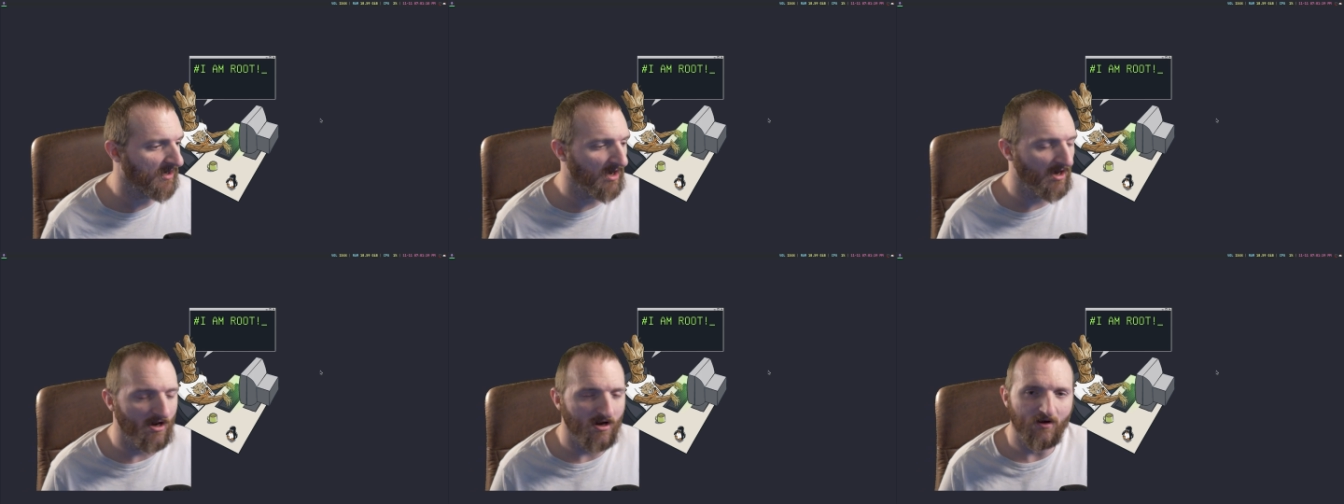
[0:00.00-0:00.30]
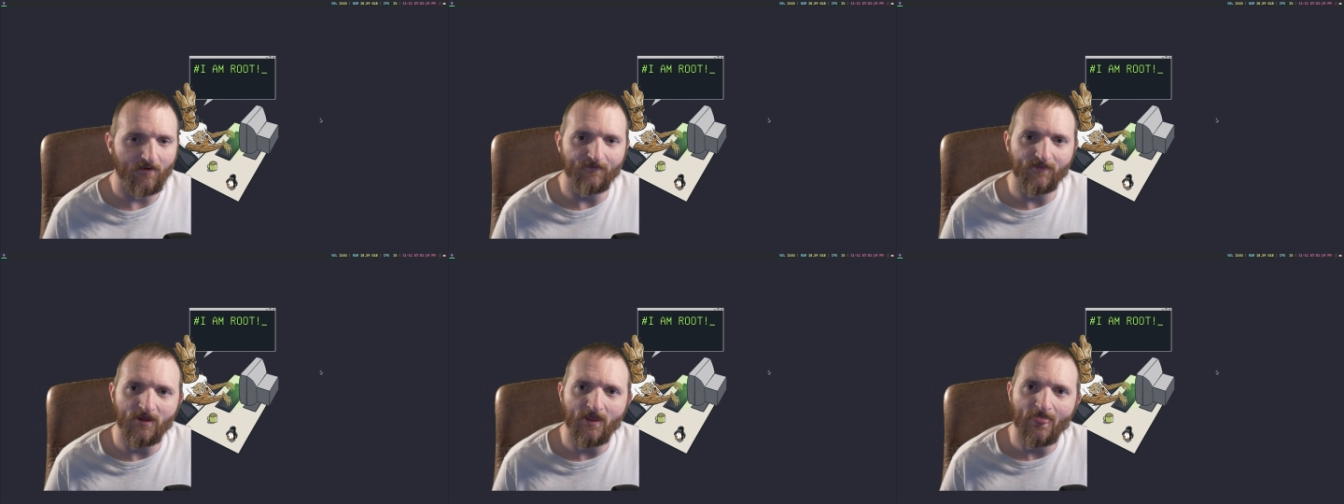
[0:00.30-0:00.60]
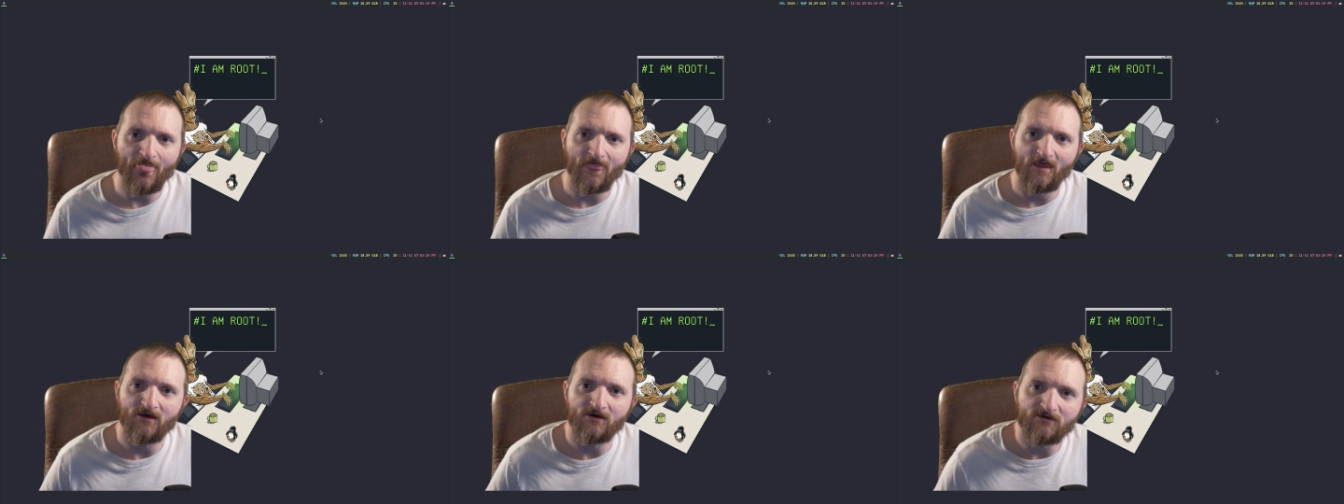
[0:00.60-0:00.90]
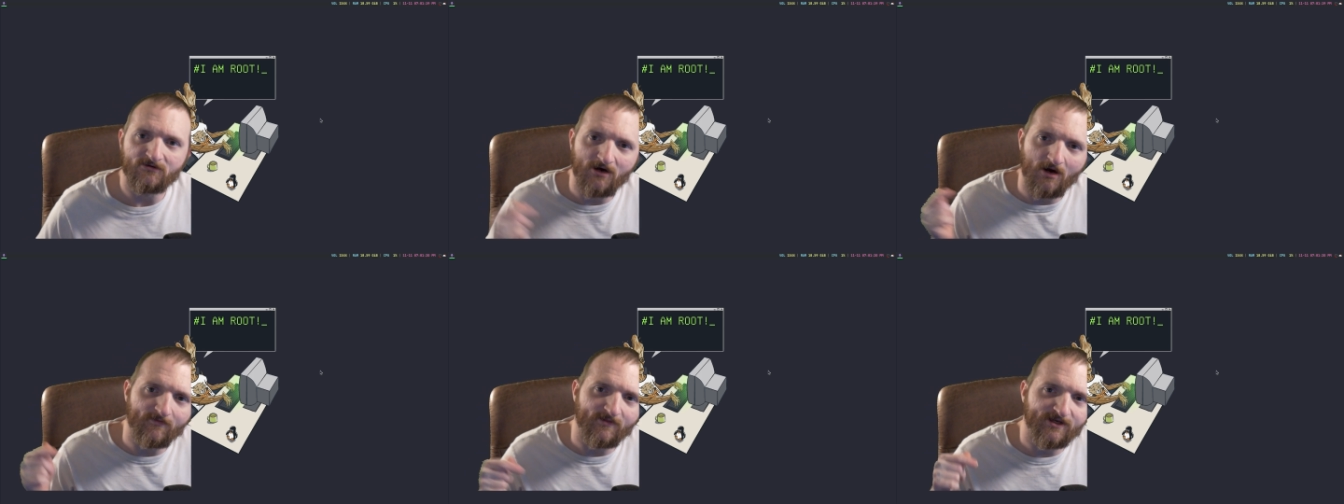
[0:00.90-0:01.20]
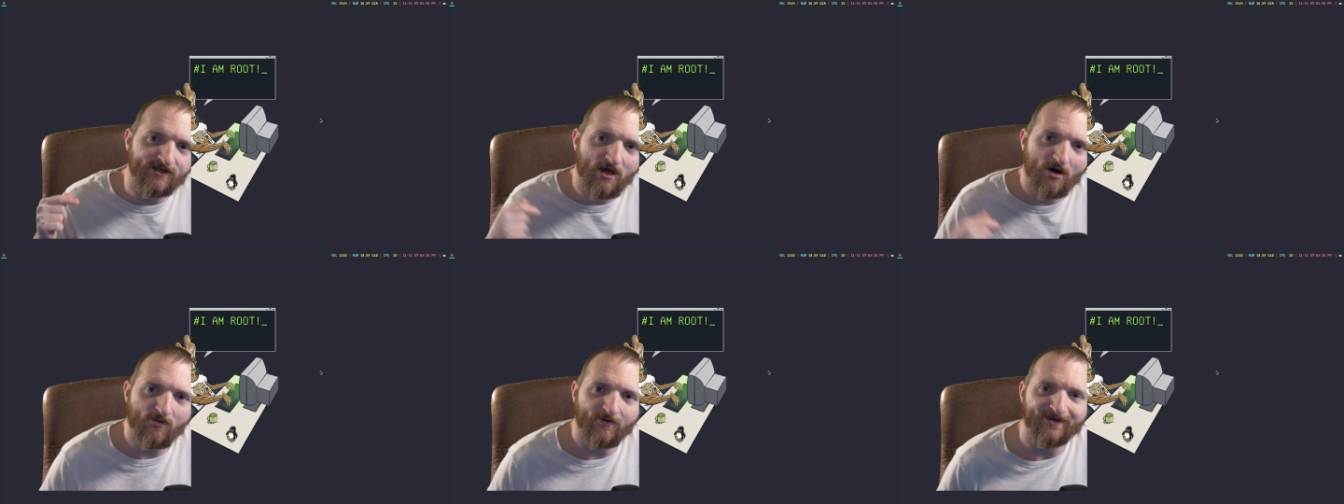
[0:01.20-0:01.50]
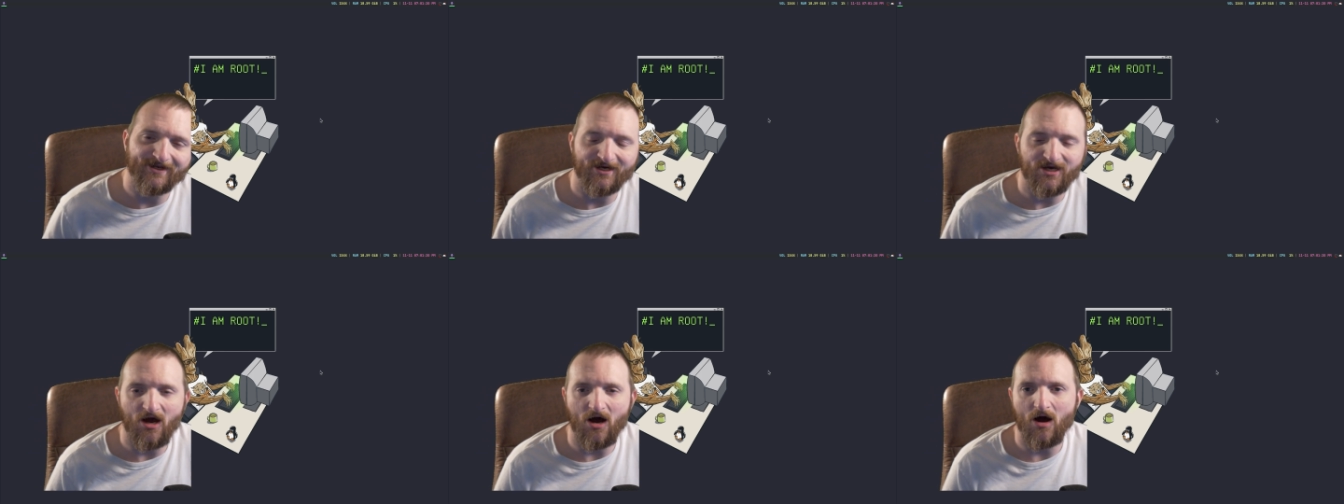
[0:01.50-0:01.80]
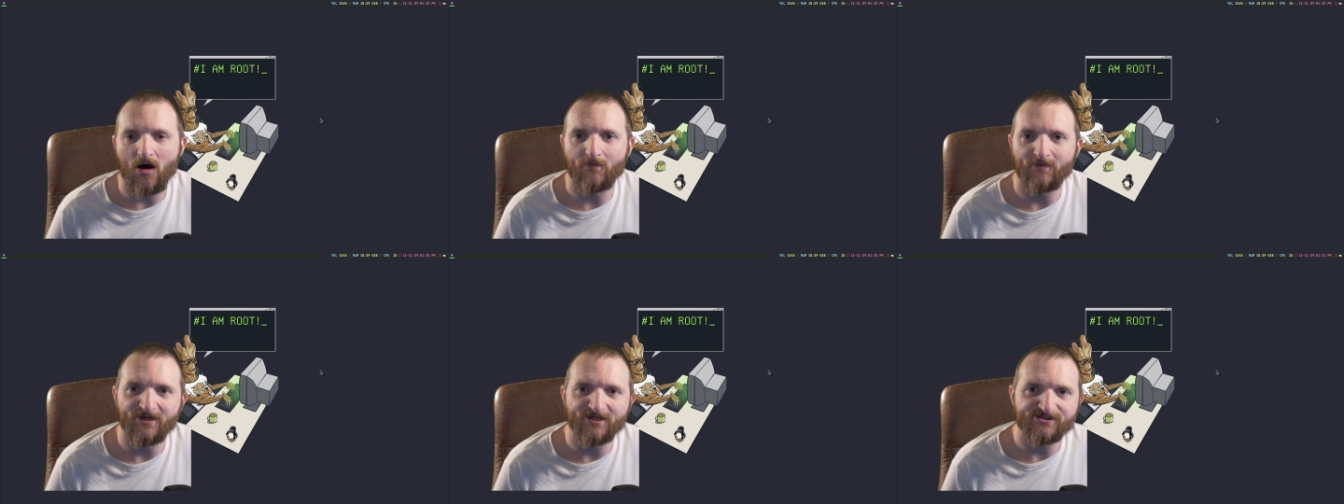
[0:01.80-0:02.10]
Um, let me know in the
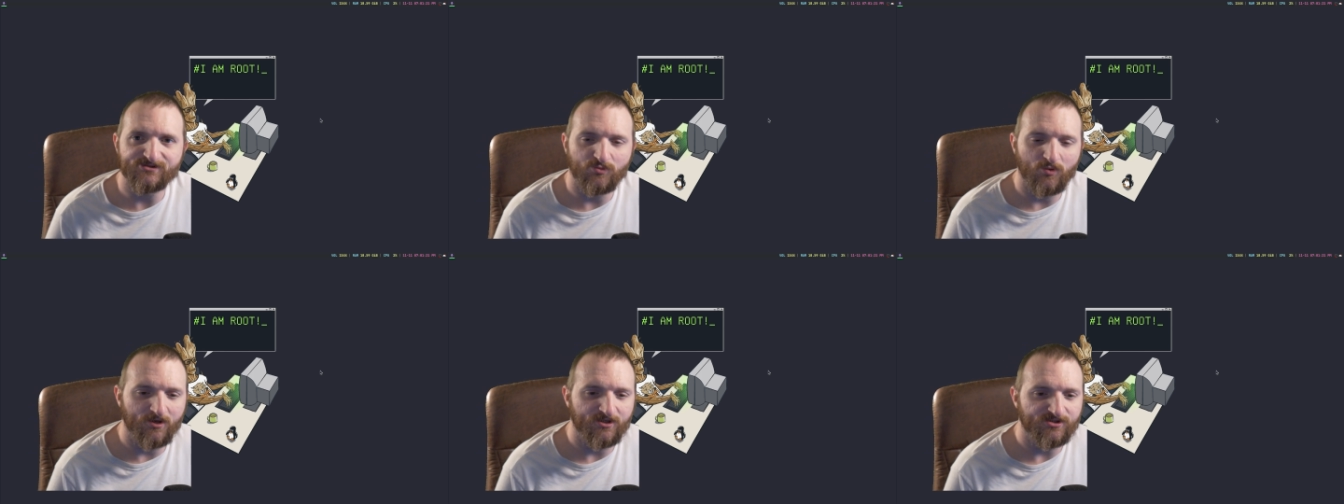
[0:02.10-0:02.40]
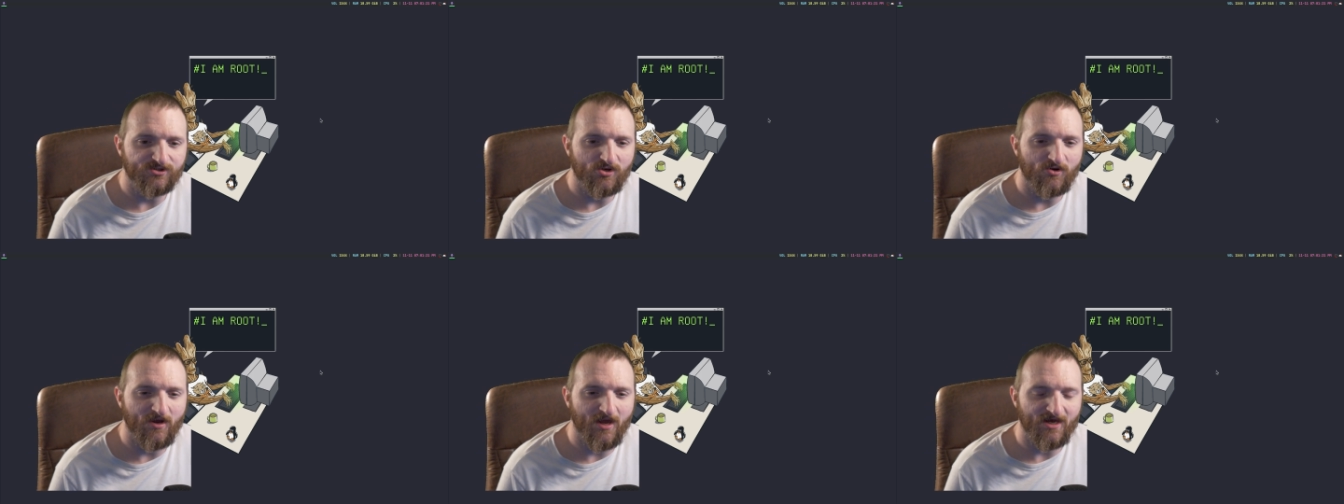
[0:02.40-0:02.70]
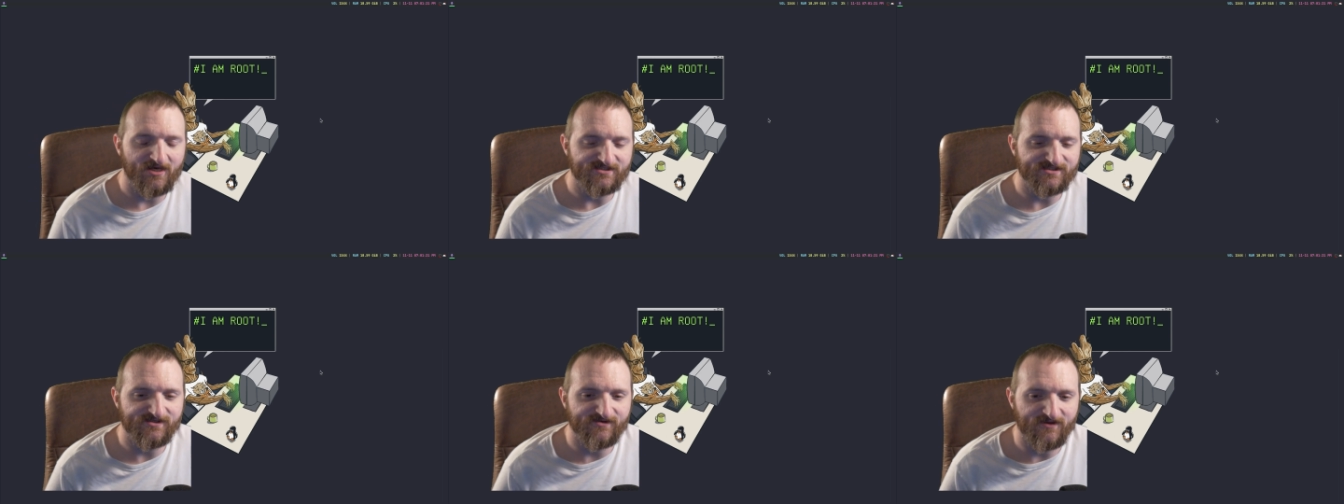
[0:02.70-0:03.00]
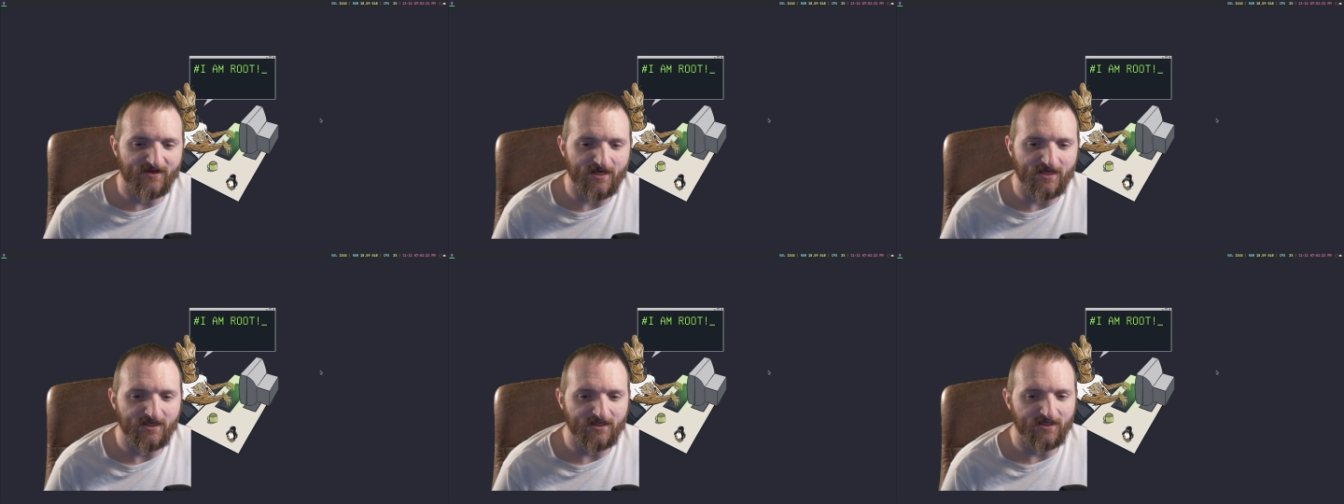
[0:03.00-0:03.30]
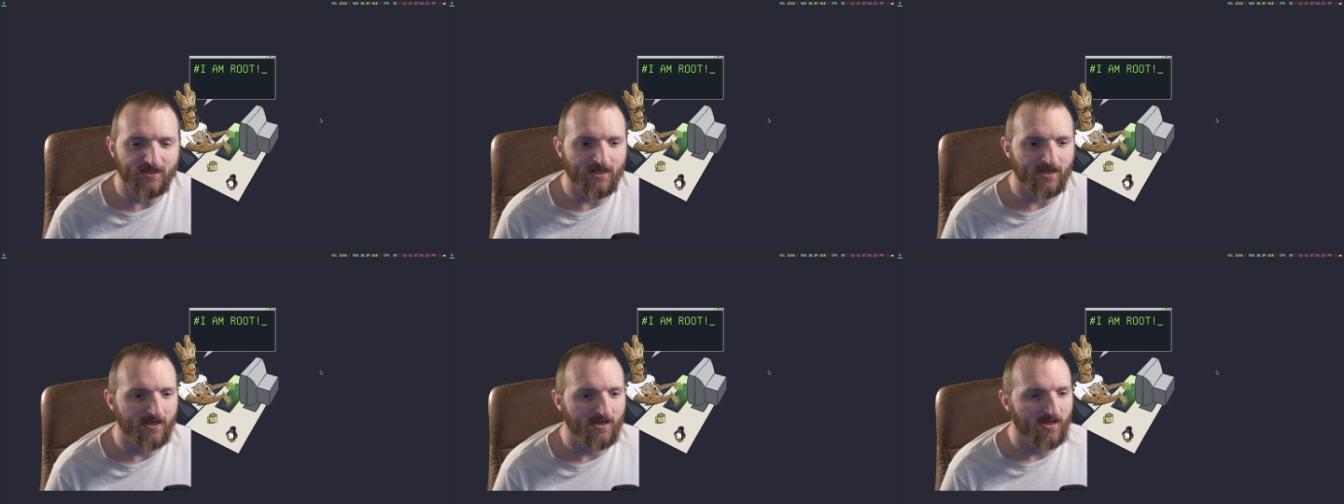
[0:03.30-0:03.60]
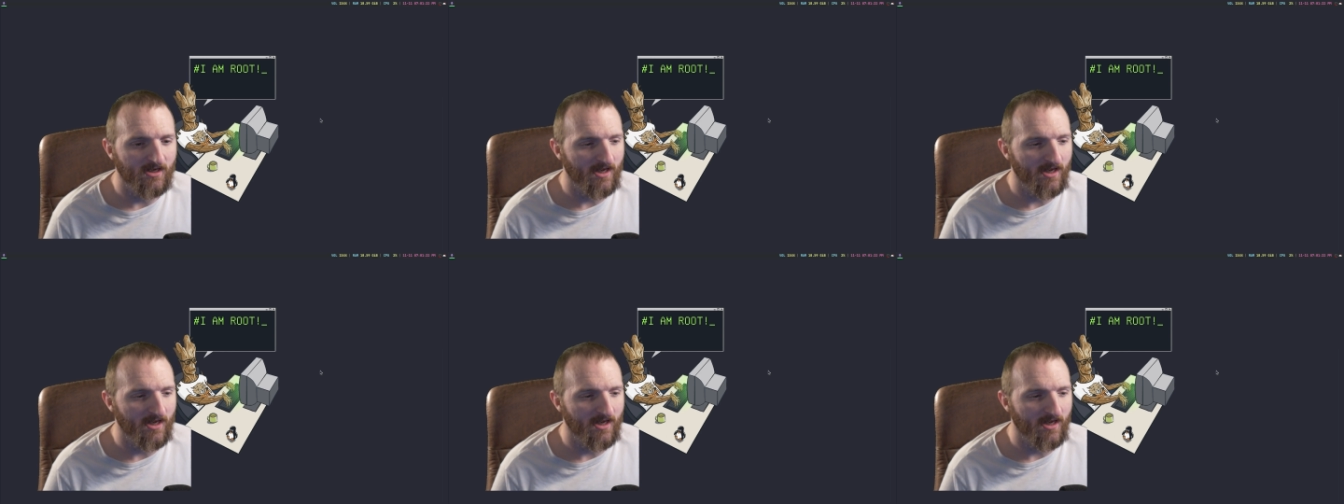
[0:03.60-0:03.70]
comments what you guys think